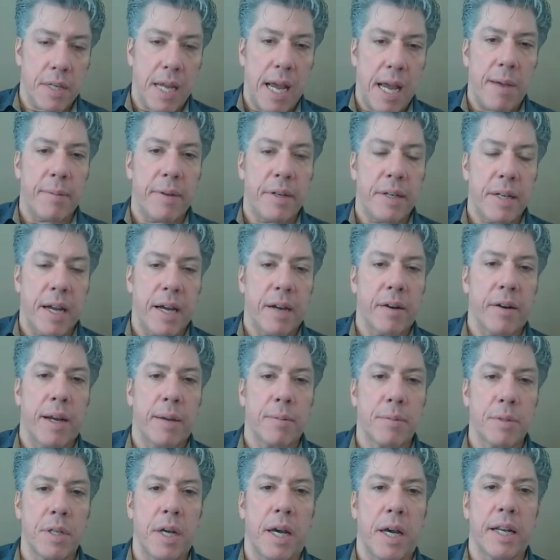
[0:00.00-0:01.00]
timing
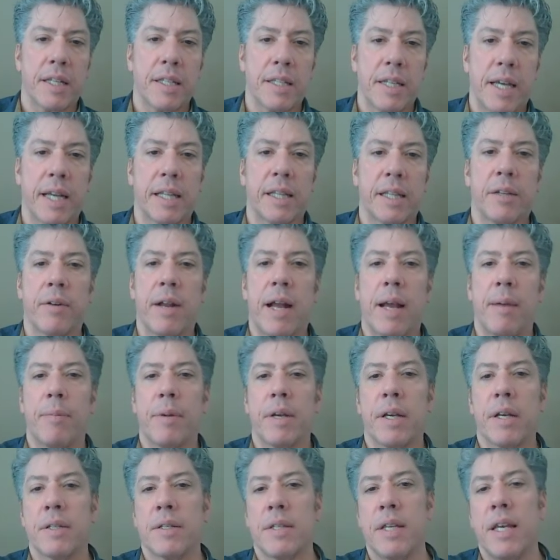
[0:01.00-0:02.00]
diagram is not exactly right
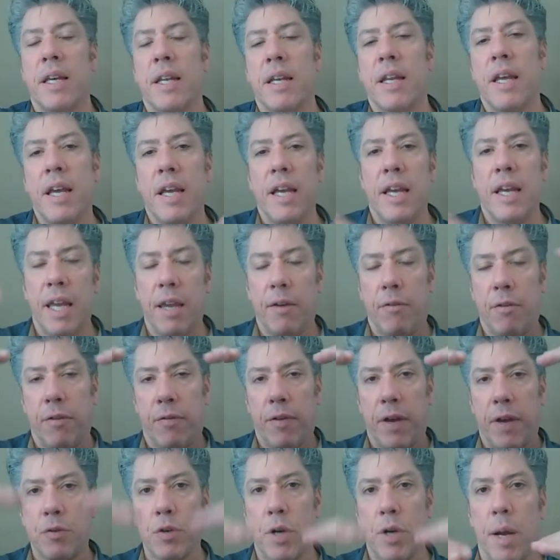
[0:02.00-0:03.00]
because then even
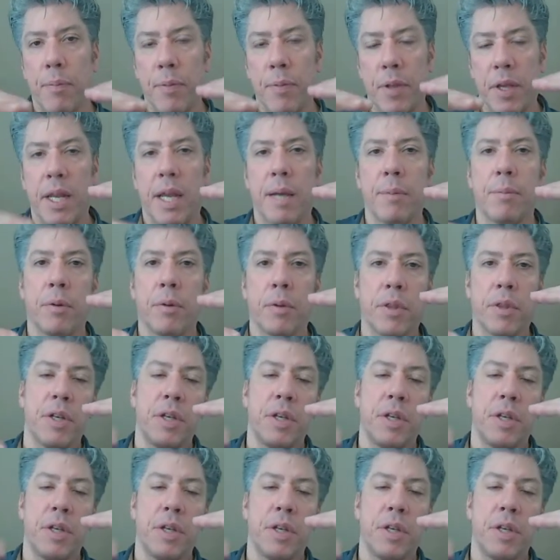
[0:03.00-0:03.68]
if I drop the enable,